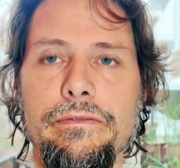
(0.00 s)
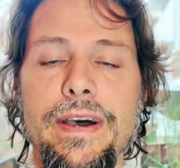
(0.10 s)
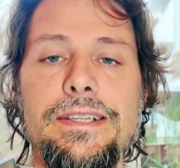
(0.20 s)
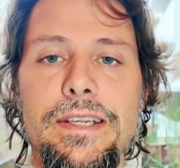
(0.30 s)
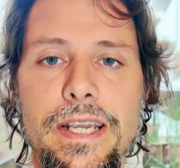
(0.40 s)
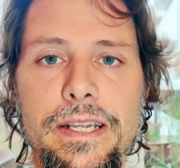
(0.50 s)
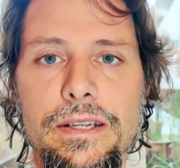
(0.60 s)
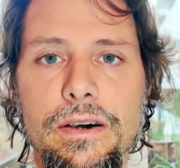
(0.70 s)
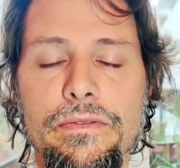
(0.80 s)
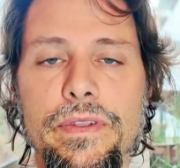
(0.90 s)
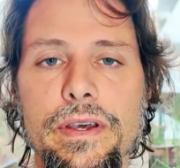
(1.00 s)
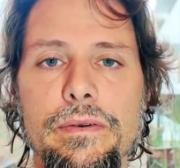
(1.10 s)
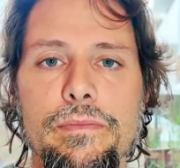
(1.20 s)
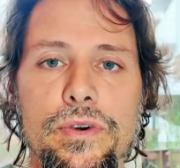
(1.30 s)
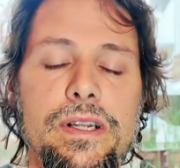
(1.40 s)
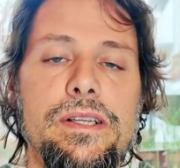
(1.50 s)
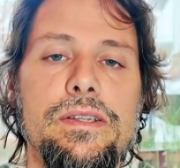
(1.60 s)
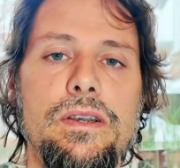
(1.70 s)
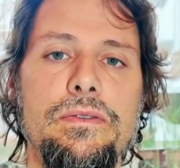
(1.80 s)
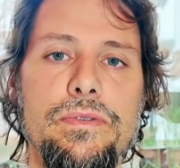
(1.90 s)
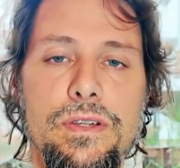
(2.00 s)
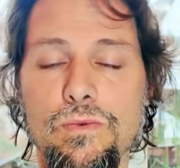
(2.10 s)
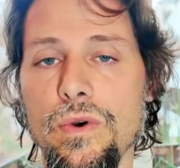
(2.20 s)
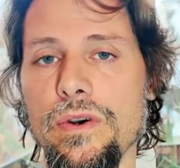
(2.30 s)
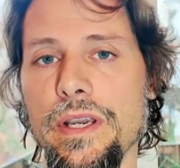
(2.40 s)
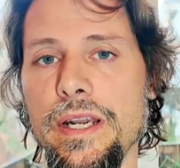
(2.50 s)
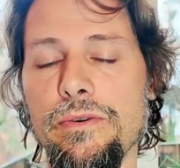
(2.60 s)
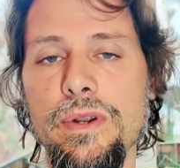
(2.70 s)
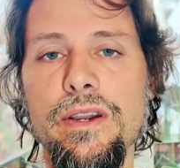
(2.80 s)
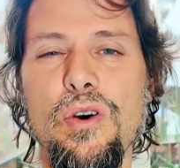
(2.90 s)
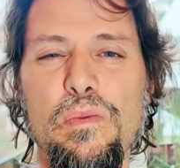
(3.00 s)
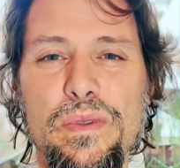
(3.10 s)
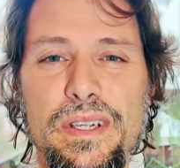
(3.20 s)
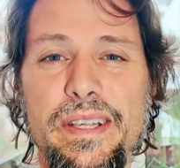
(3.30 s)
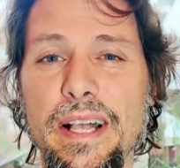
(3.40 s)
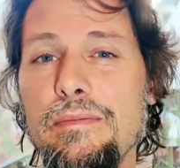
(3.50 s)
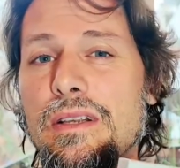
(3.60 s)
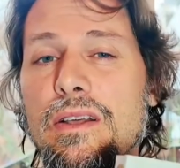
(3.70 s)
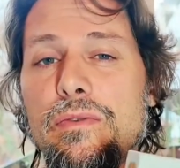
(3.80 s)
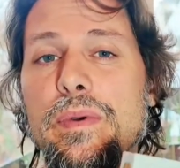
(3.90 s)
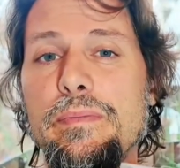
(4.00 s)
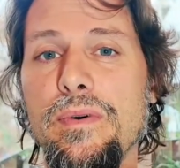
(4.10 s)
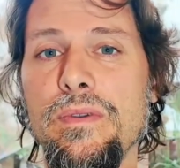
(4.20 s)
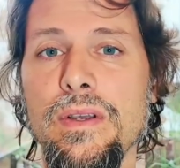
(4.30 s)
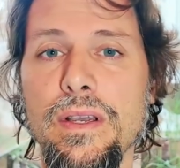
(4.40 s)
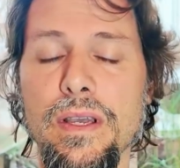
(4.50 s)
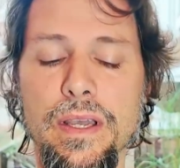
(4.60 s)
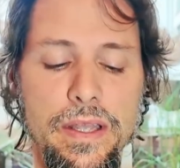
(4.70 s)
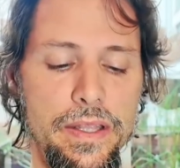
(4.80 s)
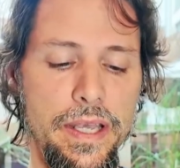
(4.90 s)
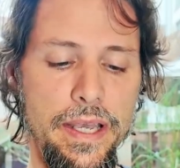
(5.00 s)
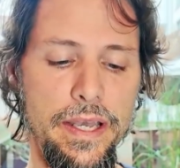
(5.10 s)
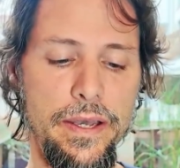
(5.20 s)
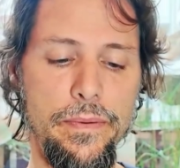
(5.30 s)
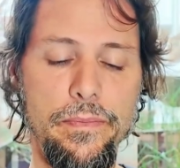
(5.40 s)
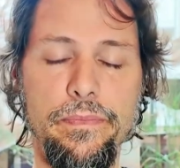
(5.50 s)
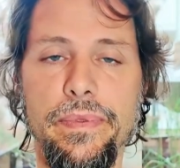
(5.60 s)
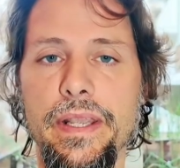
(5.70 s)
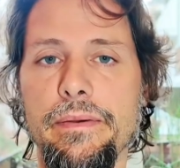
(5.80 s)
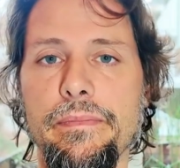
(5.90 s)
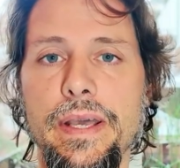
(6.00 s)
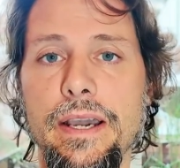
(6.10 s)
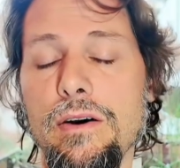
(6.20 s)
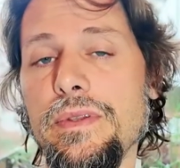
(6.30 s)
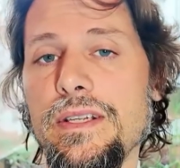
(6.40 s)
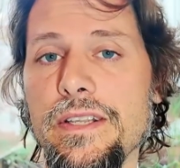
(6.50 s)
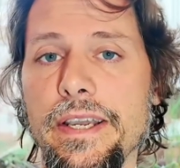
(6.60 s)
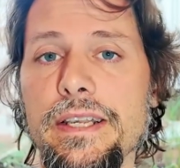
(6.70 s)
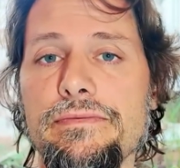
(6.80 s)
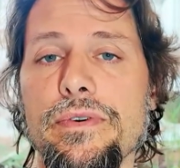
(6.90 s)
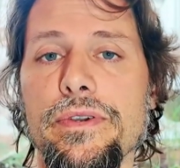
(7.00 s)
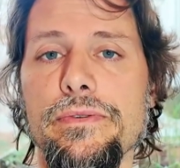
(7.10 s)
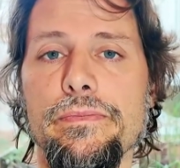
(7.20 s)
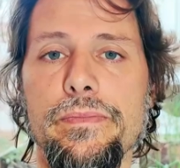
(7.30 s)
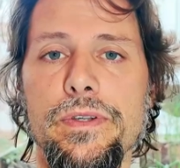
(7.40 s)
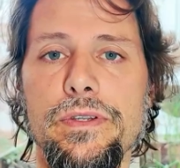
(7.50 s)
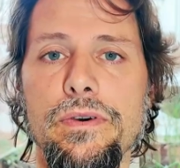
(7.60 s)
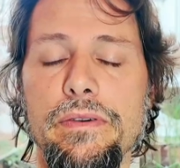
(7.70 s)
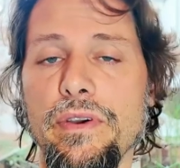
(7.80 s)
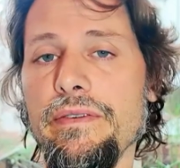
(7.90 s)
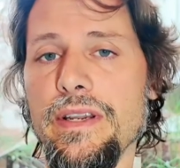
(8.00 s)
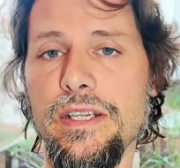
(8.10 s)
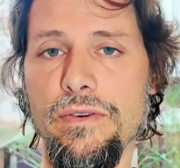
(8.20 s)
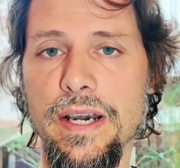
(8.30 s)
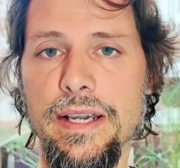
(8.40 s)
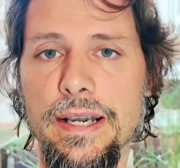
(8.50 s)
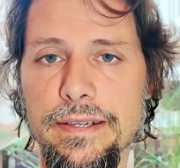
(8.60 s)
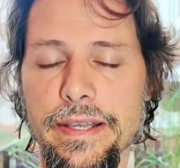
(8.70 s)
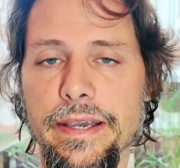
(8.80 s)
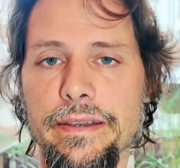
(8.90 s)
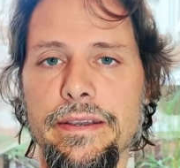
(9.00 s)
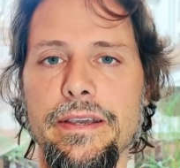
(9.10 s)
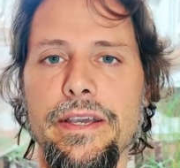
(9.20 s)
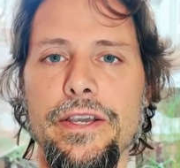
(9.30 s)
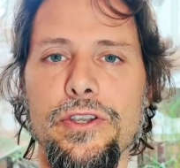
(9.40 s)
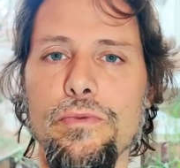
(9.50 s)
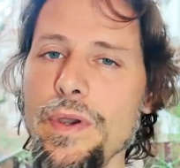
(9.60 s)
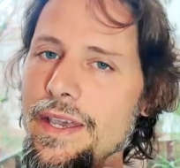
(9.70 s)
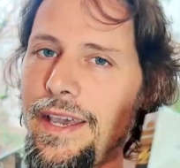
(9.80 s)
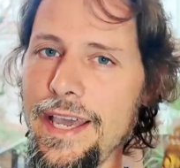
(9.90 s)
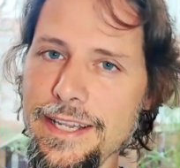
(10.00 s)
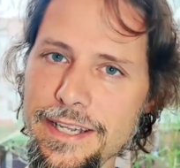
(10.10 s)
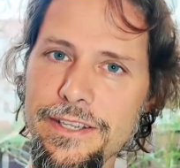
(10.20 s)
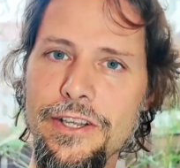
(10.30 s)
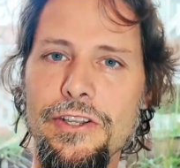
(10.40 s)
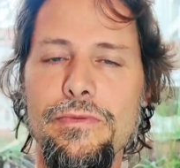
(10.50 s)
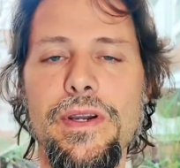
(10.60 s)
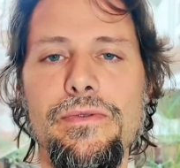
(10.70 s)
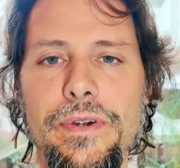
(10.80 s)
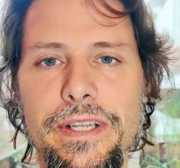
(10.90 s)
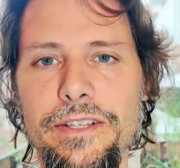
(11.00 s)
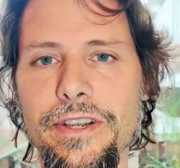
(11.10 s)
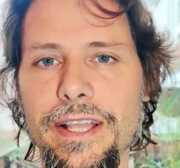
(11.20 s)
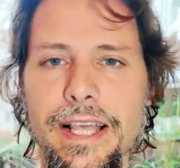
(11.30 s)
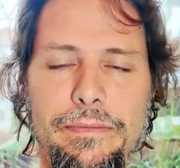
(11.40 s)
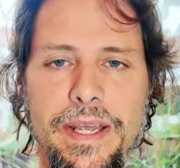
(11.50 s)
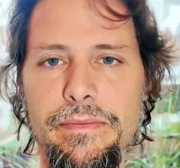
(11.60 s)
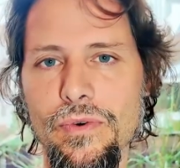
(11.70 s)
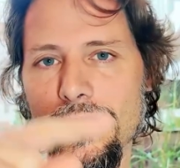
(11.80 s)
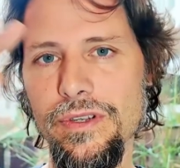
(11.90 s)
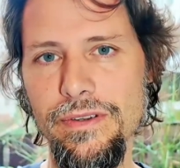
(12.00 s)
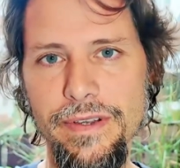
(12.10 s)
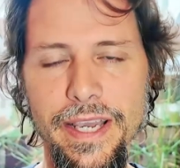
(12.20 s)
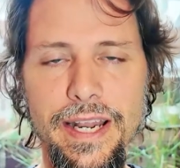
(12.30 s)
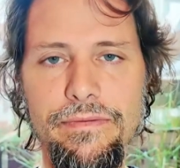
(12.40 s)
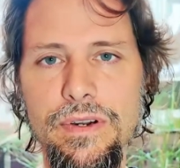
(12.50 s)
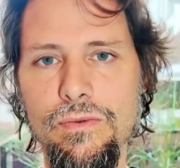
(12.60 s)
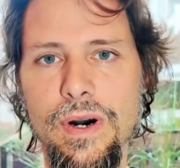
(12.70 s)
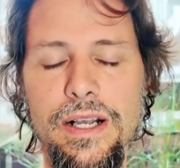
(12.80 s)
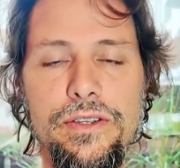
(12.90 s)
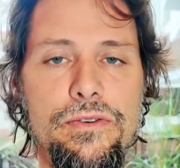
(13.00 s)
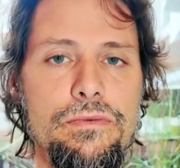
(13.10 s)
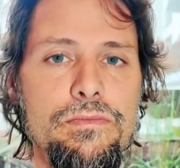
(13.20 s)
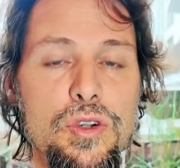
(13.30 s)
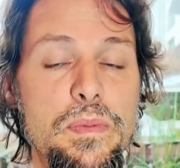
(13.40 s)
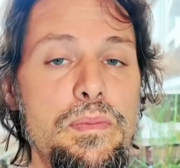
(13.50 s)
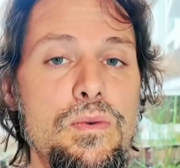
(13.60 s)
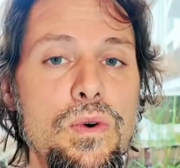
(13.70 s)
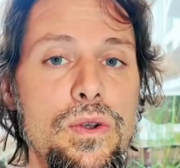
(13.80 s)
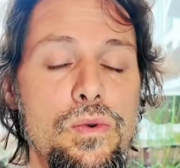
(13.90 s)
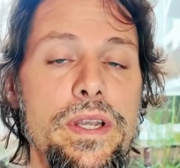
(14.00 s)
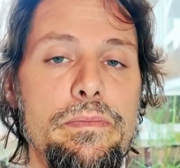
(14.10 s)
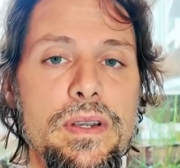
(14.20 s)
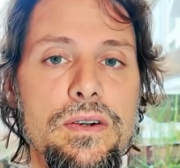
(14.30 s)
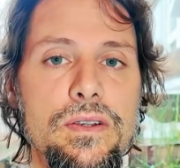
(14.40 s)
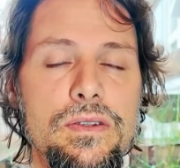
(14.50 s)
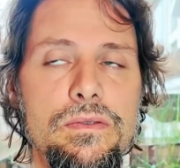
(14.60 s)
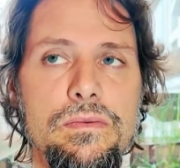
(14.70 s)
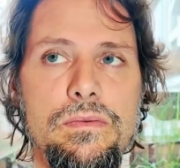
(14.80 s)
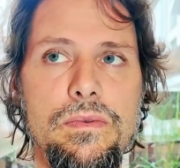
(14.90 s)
fascinated of the brilliance of this work. And I really hope this helps a lot of people. I hope this is the case for you. So if you give it a try, I say, you may get it, you may read it, you get like many books, and after a while, most people will quit because